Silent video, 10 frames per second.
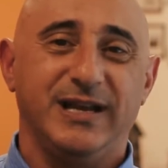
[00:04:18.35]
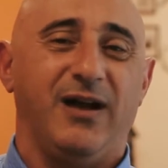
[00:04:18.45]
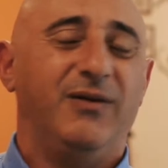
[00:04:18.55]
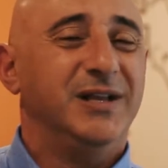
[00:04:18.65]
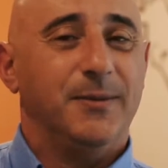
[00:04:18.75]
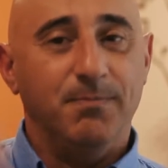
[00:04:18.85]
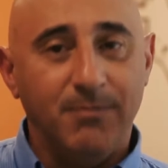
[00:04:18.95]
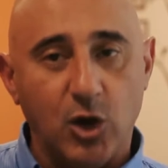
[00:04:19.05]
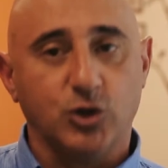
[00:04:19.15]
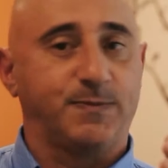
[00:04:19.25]
Now,
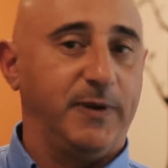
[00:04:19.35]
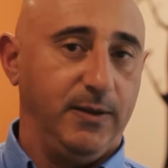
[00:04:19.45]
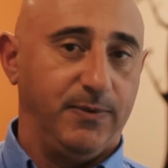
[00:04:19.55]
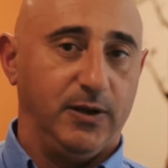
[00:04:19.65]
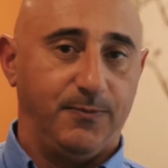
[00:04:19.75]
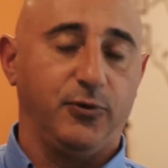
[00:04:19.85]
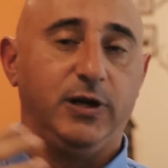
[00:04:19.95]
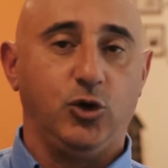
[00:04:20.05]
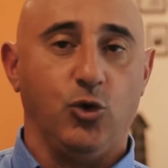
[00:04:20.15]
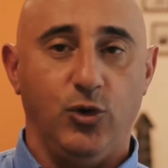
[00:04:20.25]
most people are
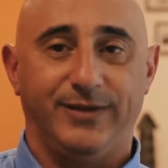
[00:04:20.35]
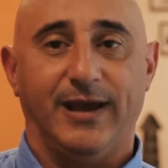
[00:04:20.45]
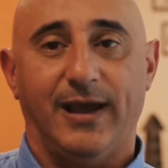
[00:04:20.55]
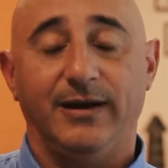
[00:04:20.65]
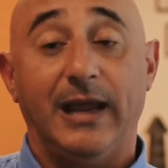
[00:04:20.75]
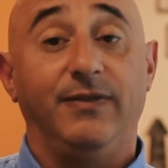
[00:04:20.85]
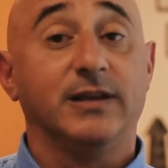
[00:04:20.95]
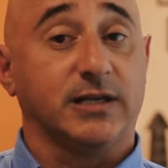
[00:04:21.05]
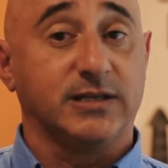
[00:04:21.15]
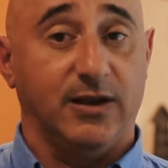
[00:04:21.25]
pretty cool with that. And
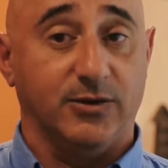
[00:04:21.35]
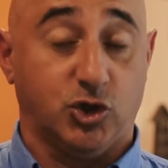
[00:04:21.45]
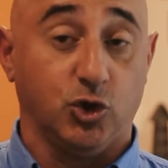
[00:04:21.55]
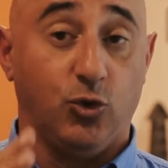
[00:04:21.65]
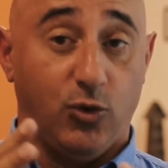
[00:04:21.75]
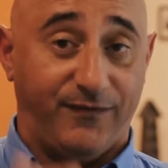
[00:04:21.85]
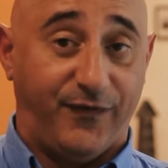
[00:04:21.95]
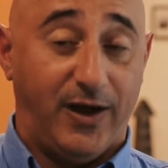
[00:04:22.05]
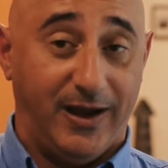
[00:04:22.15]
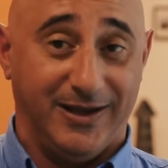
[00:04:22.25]
this is a
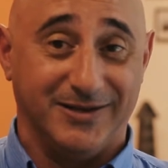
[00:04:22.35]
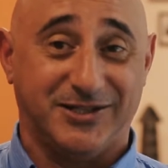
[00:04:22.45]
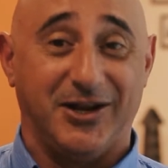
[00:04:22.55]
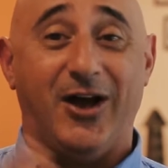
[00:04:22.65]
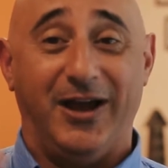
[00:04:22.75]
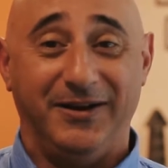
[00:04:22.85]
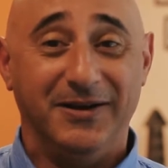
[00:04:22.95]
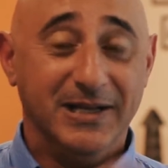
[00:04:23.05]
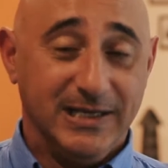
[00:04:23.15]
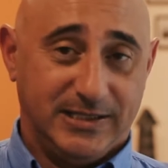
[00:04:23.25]
surefire sign
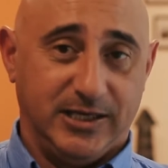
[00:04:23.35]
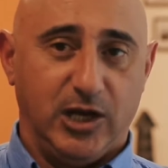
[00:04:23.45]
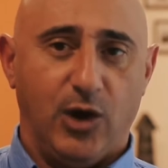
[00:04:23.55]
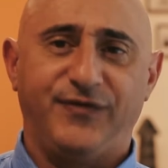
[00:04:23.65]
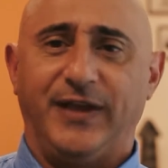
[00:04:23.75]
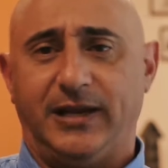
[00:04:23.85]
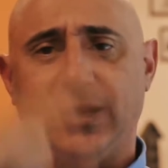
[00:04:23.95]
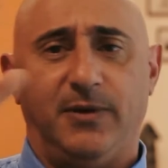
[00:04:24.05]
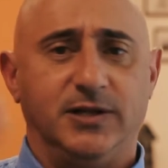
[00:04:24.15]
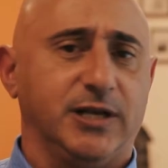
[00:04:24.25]
to go, if they
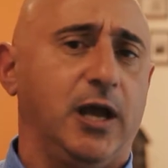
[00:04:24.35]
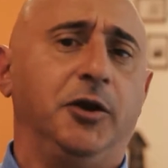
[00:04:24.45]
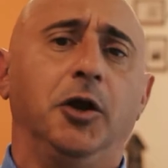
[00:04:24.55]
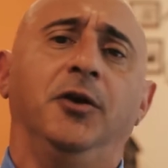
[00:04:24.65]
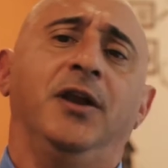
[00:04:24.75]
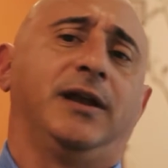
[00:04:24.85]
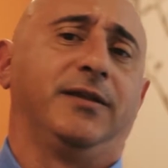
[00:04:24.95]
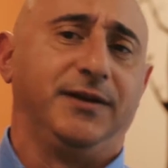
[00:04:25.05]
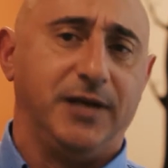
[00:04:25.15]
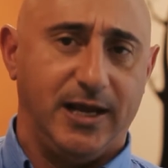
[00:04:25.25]
keep on saying, you know, none
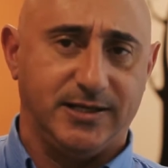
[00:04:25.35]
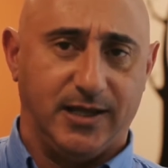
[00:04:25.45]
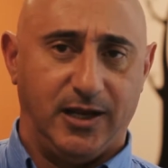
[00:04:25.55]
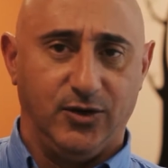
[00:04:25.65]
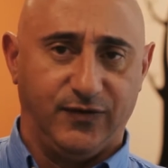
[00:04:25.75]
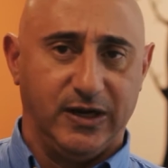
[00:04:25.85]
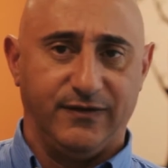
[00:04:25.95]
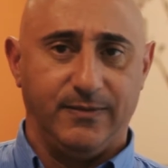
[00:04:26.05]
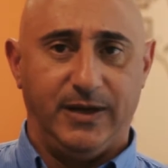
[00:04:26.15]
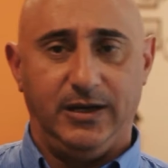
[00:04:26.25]
of the dates that you've
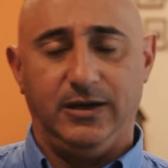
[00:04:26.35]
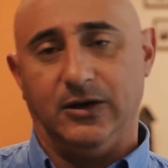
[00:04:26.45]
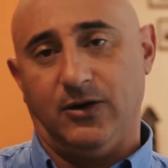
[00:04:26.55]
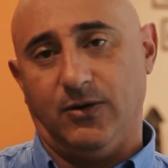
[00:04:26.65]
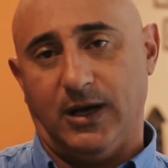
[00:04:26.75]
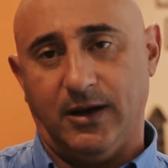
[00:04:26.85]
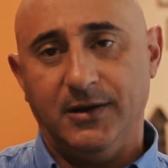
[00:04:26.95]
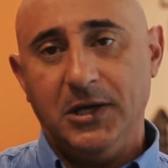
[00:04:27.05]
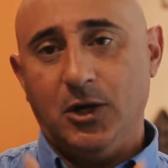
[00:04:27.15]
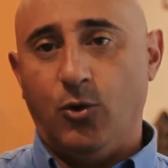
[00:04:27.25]
given me, you know,
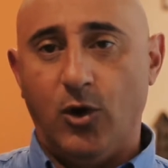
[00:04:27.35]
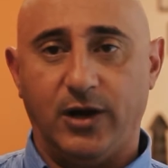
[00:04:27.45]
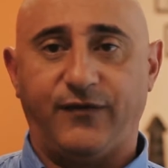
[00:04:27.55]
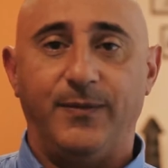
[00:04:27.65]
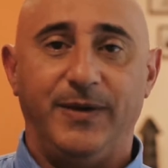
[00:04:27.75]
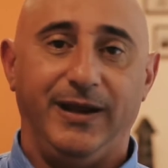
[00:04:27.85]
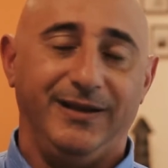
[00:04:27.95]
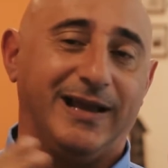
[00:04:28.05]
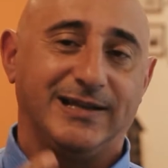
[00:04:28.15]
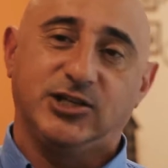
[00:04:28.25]
work for
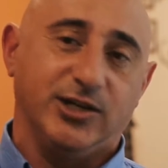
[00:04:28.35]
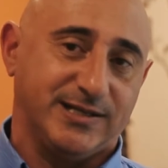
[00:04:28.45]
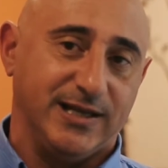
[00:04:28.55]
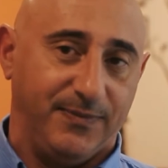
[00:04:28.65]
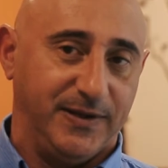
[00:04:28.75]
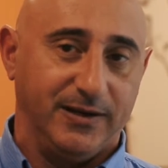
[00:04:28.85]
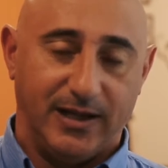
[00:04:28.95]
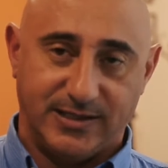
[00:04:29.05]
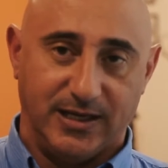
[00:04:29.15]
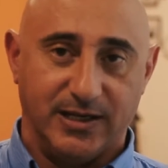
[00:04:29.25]
me, that's just something
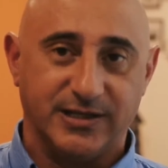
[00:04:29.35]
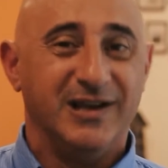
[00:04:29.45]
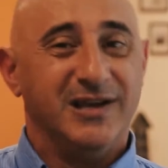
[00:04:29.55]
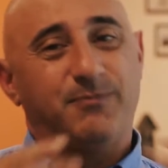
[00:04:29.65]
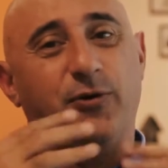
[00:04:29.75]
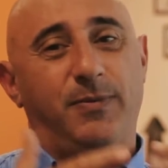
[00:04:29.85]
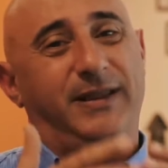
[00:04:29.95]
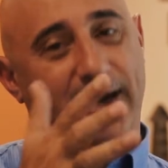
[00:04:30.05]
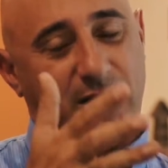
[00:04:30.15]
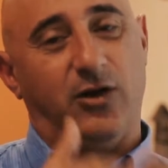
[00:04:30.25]
that says
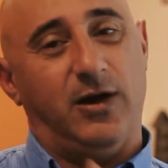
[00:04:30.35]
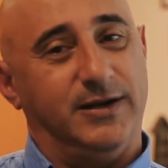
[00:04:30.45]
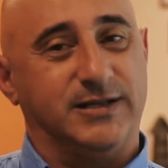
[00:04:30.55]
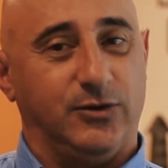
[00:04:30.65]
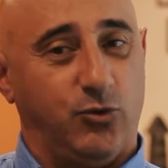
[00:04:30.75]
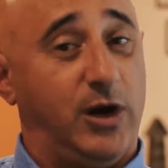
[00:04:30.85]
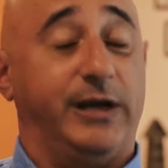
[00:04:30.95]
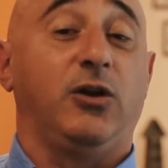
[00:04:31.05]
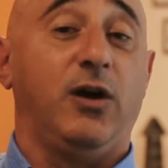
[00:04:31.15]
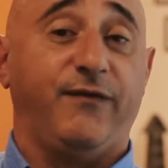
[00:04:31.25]
probably that client isn't the
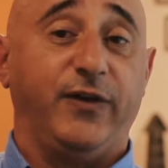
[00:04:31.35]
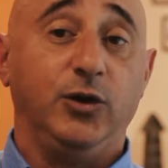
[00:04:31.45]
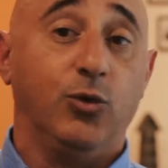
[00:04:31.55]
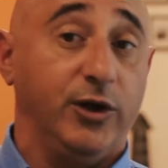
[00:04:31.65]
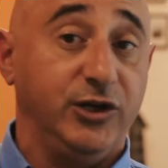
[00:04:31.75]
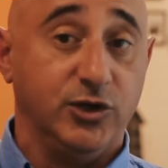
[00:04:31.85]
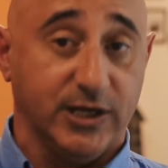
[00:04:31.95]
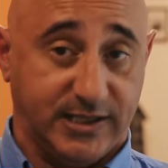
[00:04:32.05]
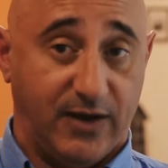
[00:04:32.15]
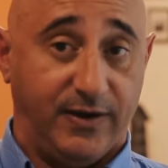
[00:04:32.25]
right client for you, or you
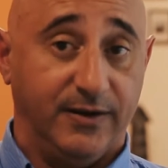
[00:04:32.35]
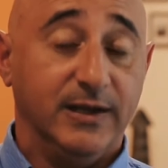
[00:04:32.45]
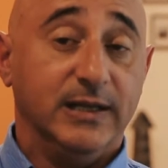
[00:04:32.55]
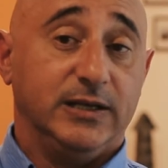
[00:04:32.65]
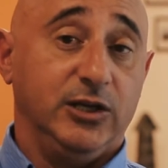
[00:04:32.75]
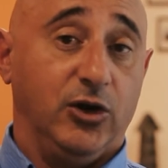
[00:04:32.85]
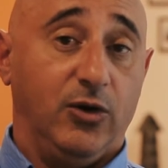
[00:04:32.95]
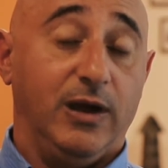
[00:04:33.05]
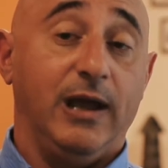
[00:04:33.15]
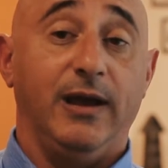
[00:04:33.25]
just haven't, you
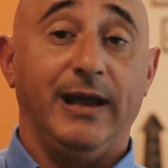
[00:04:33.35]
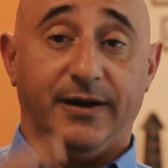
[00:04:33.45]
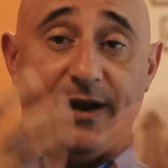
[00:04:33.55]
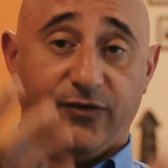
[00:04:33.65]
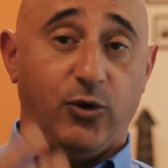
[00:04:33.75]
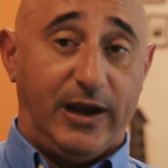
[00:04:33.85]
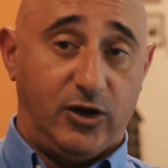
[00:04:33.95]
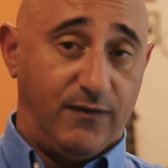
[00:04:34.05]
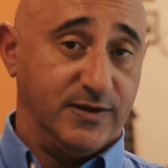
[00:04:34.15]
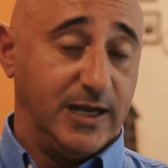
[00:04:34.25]
know, had enough
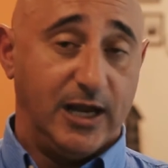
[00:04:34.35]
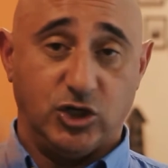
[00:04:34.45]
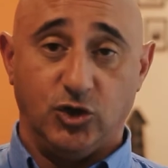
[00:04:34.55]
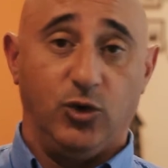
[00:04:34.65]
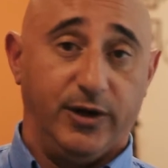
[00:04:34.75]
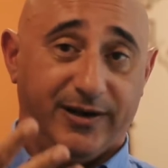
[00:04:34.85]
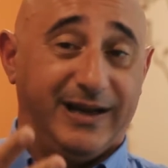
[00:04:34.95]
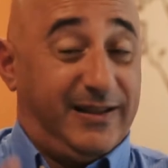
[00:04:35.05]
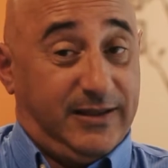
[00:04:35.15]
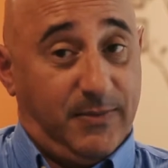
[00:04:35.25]
great conversation in order to
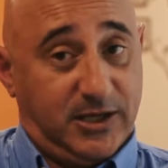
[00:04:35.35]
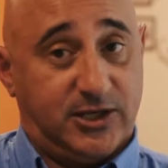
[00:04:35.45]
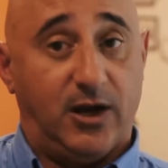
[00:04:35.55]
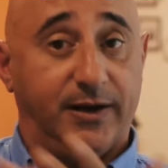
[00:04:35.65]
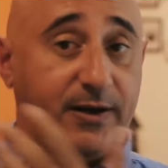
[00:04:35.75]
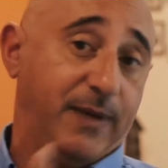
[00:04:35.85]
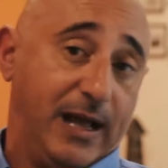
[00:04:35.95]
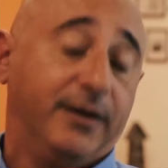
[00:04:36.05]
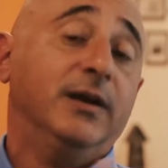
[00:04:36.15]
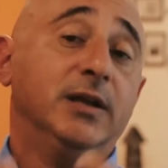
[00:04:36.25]
get them excited
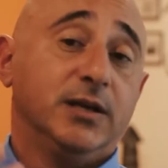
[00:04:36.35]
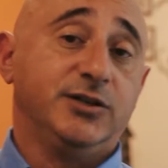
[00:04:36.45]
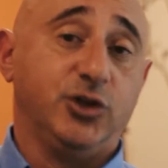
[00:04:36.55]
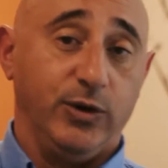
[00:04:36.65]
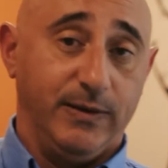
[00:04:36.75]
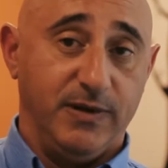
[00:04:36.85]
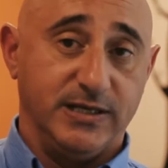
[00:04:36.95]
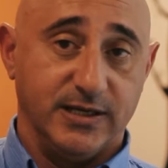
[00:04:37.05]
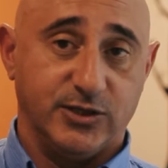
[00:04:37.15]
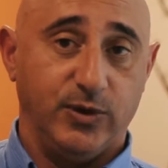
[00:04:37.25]
about doing
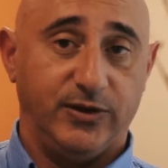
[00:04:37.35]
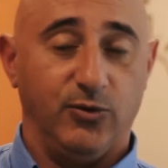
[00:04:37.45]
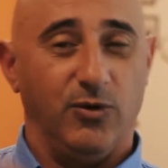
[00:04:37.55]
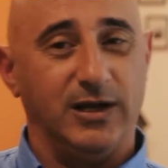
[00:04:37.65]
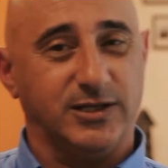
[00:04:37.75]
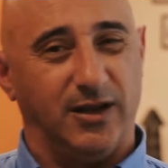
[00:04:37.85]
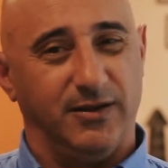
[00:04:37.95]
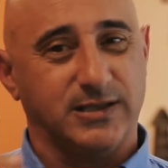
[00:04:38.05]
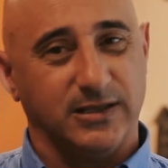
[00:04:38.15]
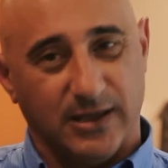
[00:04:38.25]
business with you, right? So
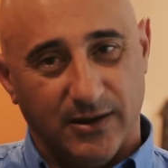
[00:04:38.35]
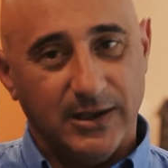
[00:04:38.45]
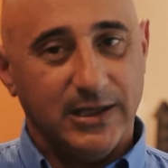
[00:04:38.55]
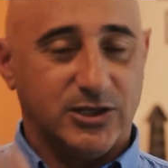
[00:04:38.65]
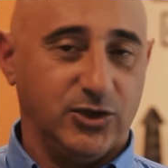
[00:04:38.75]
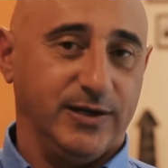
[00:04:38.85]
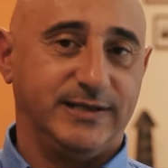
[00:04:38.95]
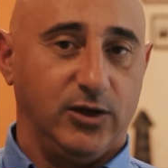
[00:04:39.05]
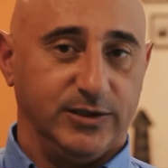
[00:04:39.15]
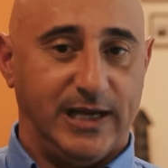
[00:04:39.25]
this is a sort
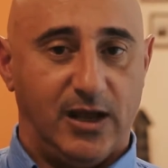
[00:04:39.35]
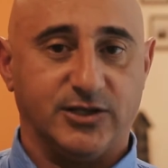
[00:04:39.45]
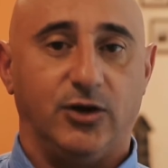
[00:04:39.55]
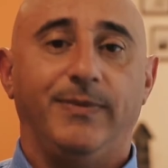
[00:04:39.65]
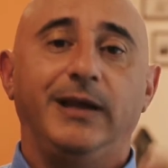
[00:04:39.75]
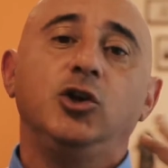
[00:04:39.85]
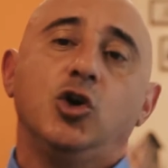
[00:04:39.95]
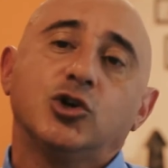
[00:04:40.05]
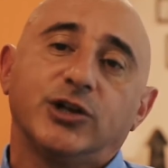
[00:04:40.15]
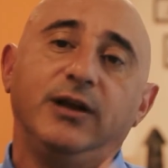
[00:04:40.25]
of telltale sign. But
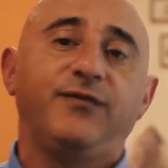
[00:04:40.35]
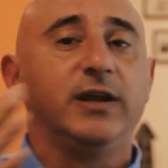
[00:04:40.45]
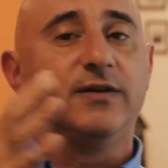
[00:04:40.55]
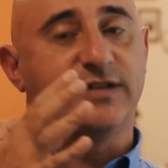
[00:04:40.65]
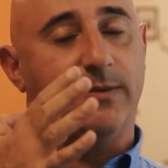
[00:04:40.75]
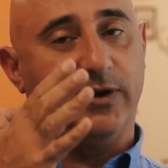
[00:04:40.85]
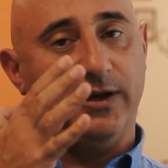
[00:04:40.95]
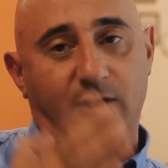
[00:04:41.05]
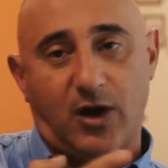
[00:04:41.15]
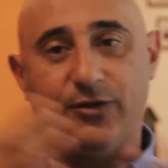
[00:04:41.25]
usually if you give
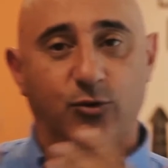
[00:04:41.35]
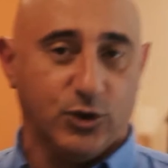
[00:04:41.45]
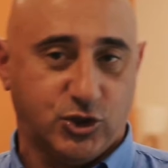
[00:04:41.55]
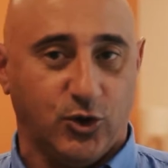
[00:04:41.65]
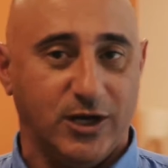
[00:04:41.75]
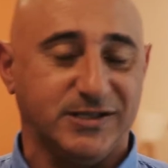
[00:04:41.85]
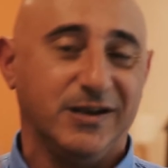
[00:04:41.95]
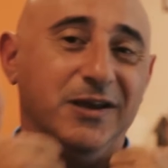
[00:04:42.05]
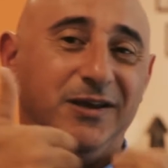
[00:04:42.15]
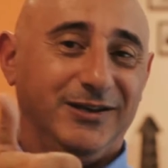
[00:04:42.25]
somebody an either or choice,
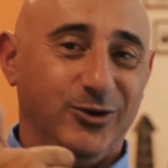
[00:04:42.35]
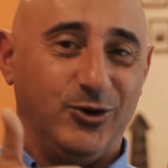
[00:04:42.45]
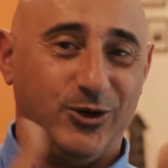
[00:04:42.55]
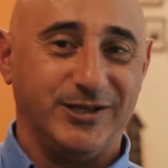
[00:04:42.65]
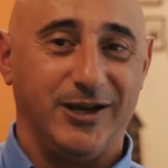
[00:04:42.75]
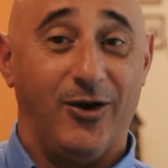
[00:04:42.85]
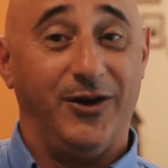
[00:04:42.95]
you're good to go.